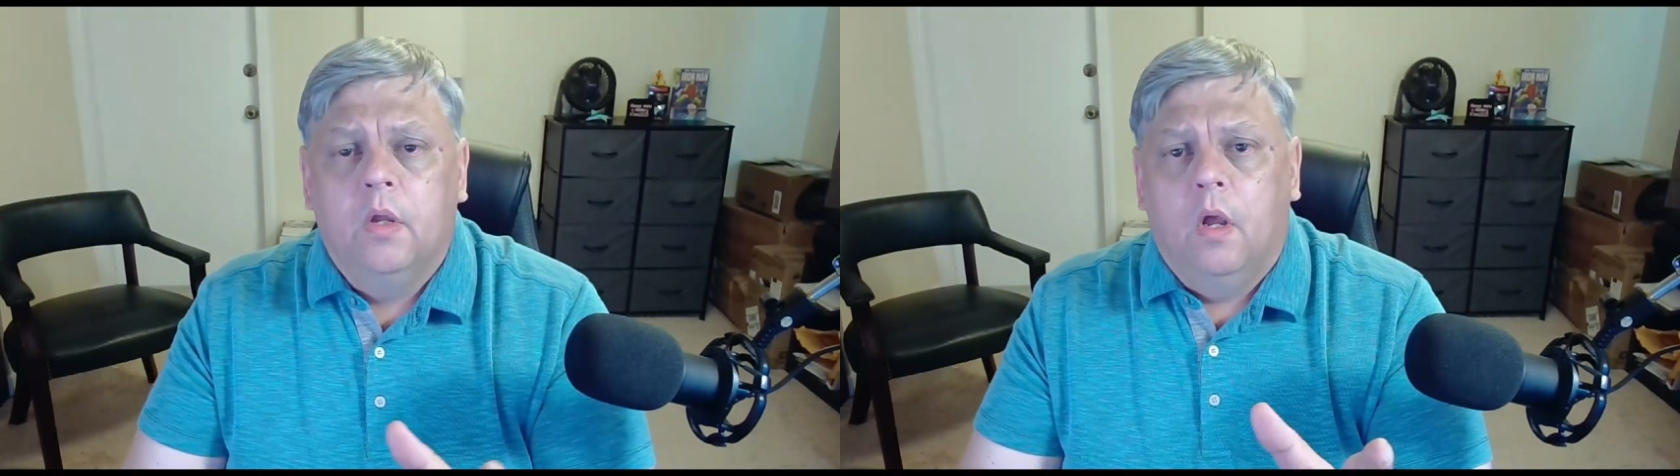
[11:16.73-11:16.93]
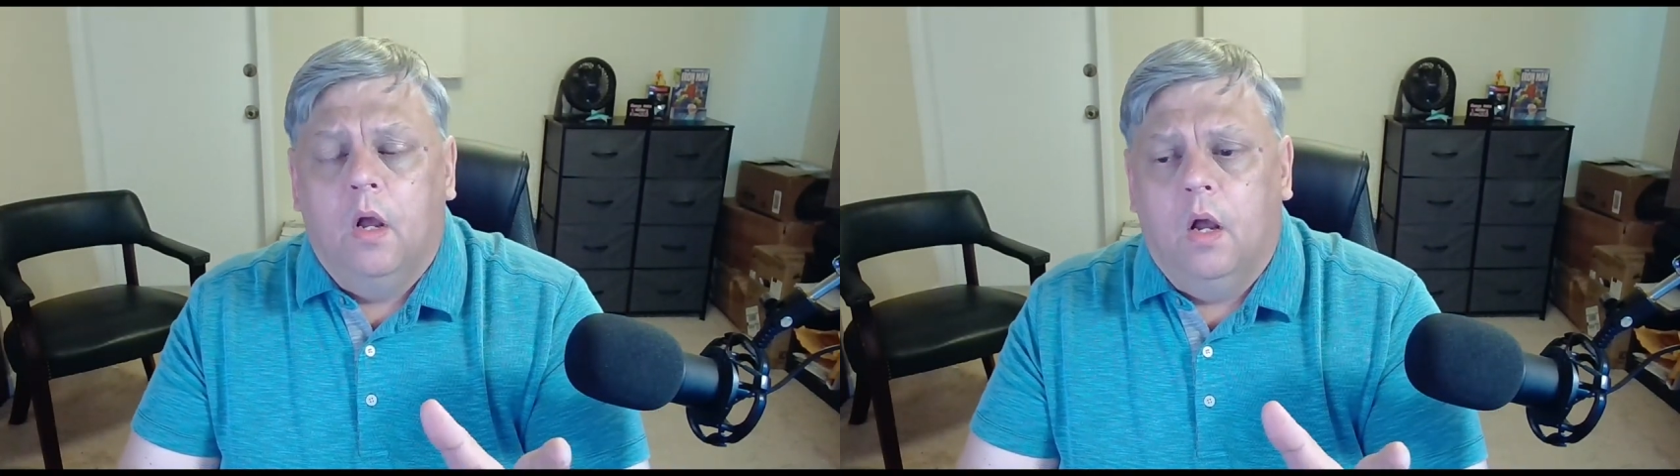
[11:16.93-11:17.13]

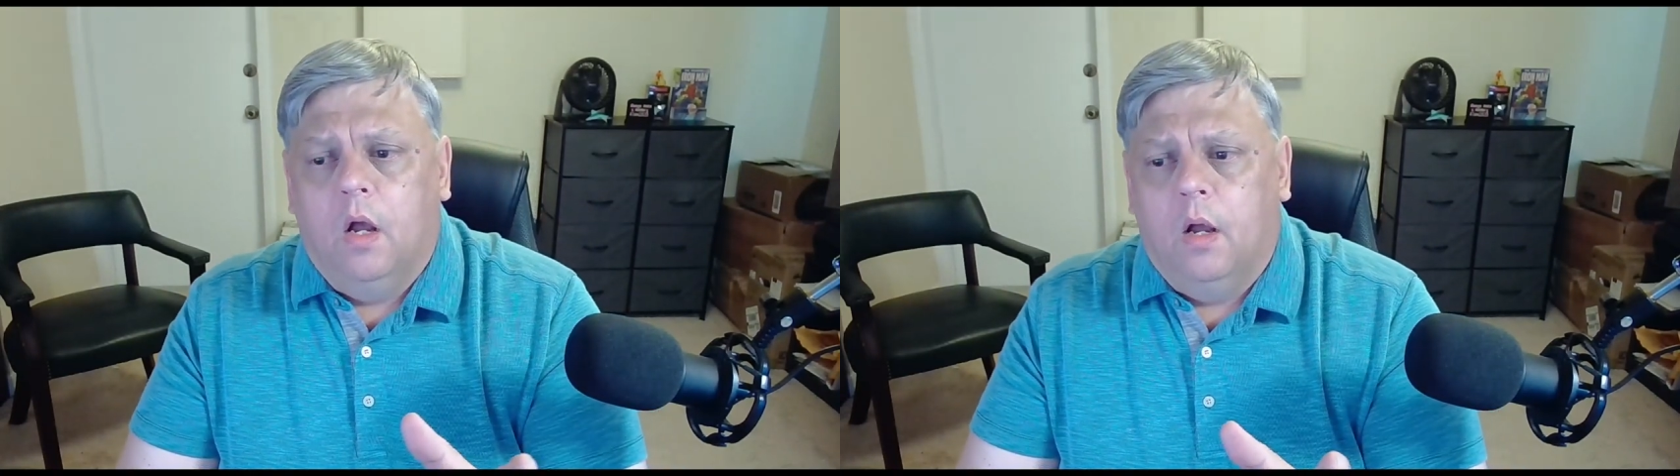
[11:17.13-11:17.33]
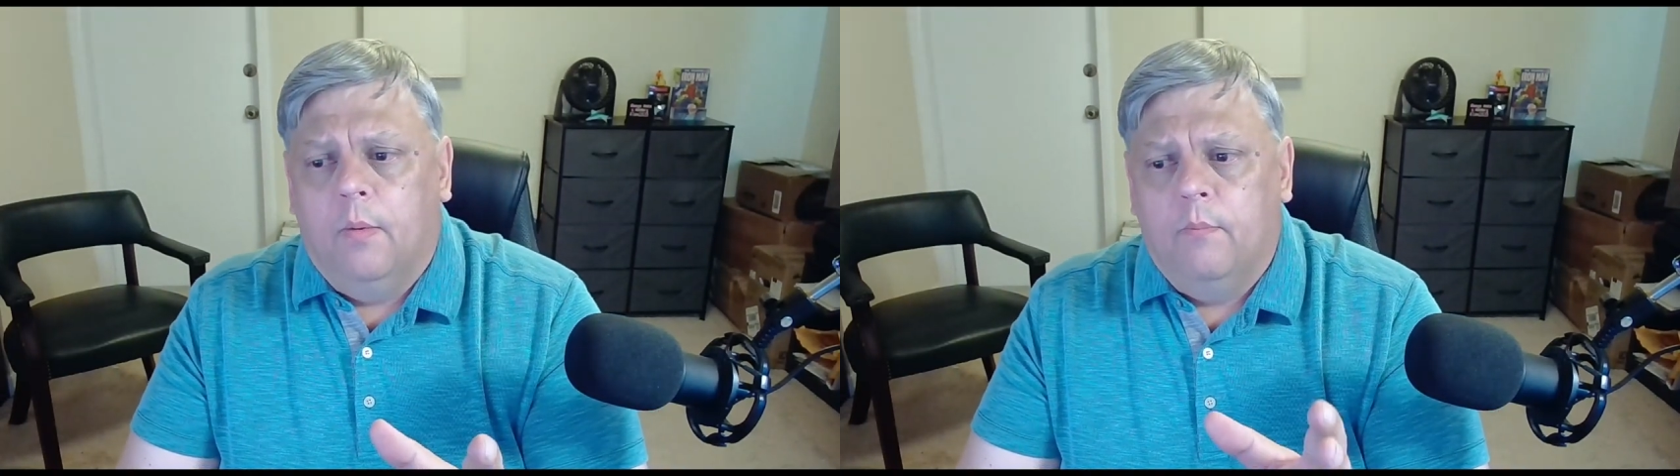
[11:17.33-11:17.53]

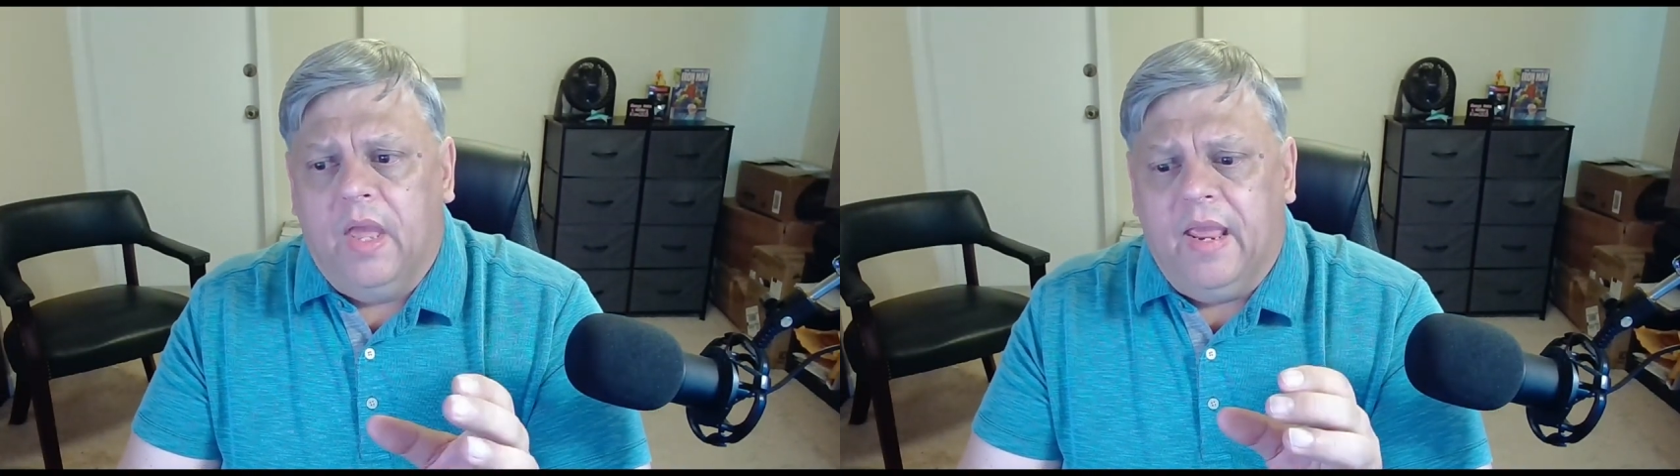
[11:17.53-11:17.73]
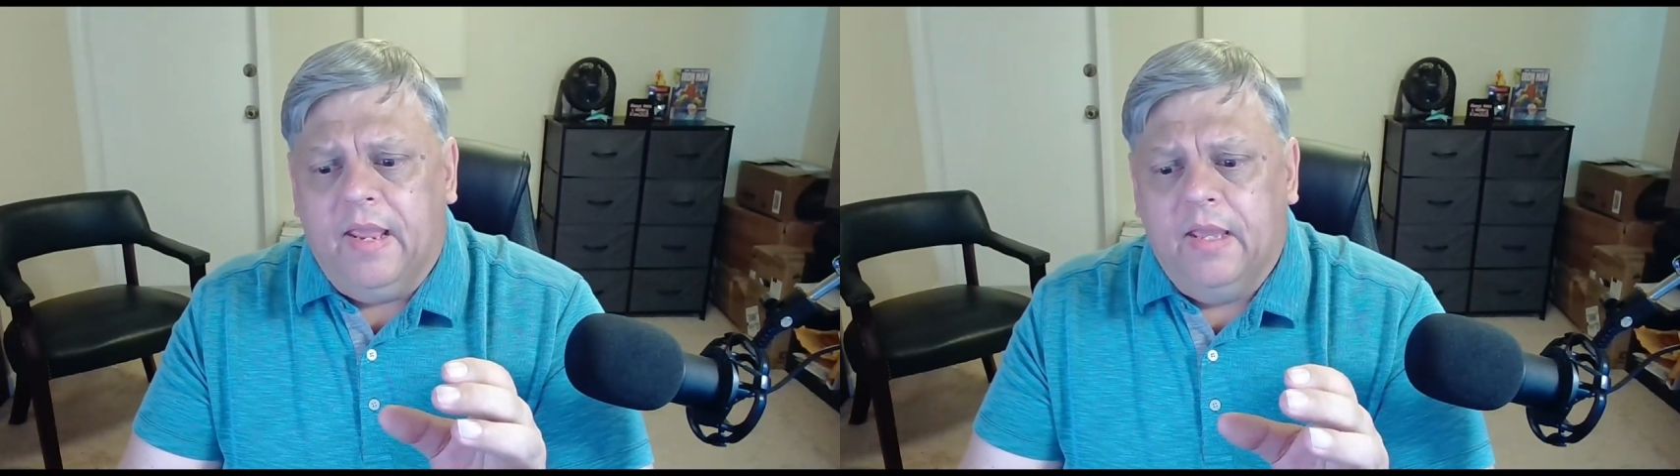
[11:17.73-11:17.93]
um,
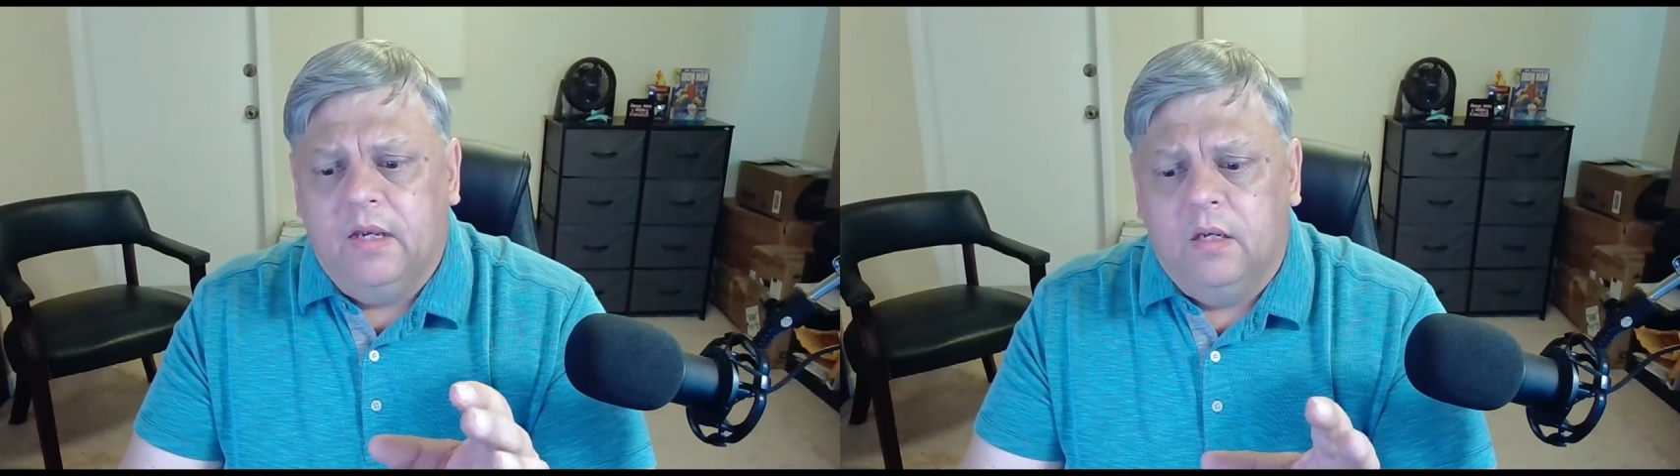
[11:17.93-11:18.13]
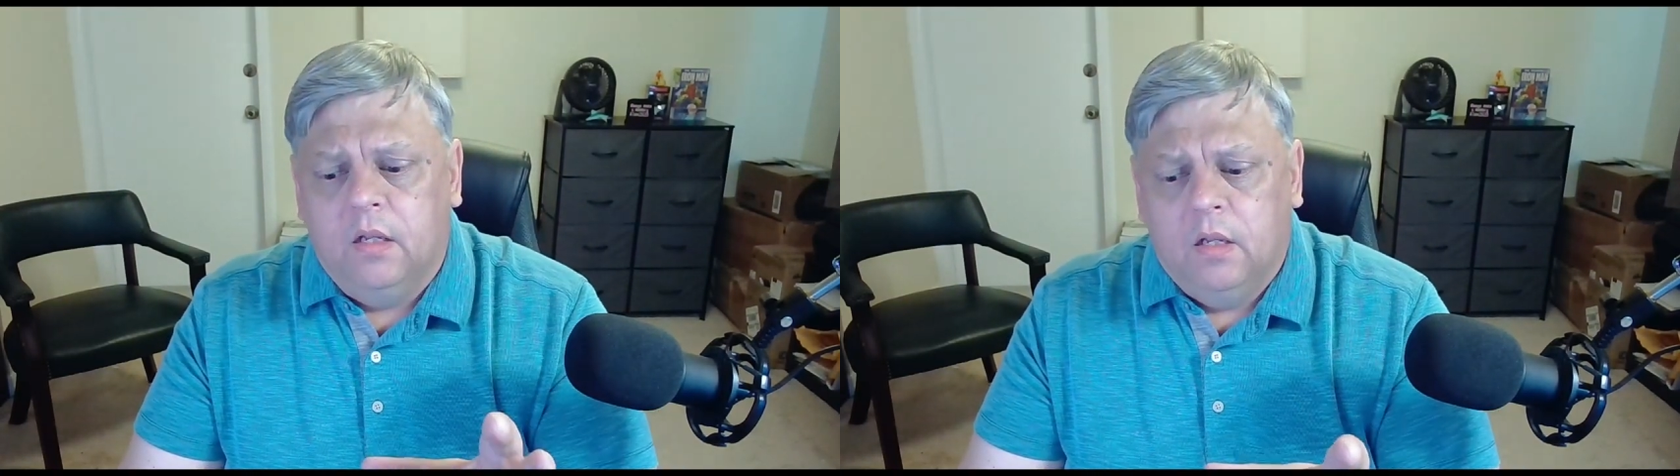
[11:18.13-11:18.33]

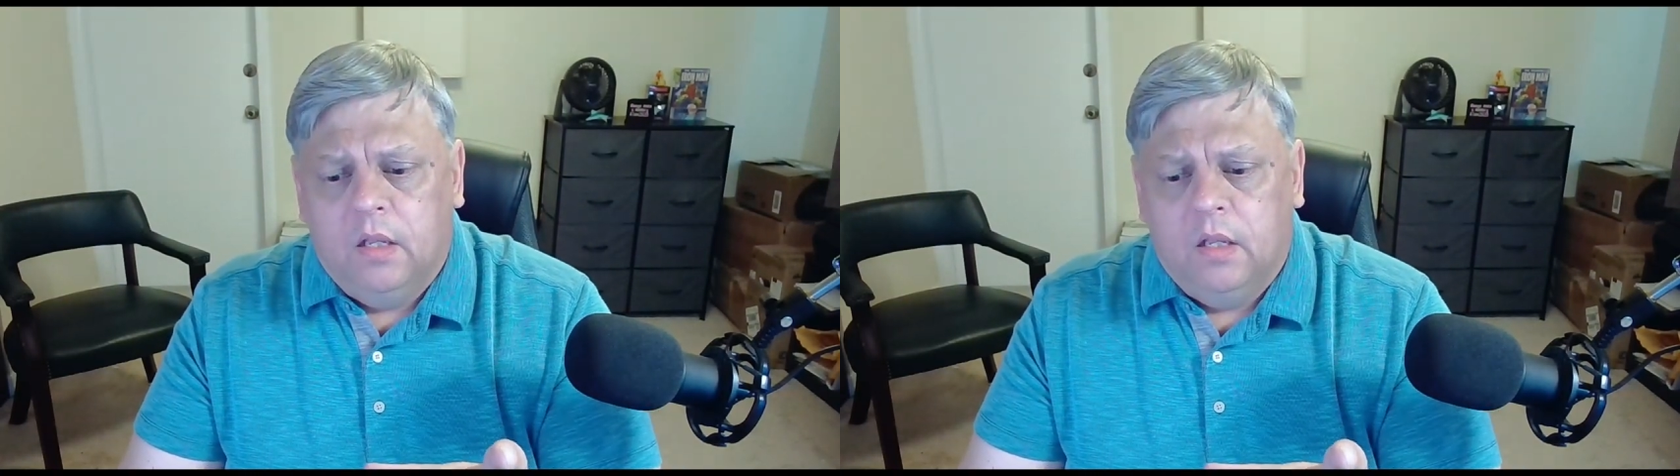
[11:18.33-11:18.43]
and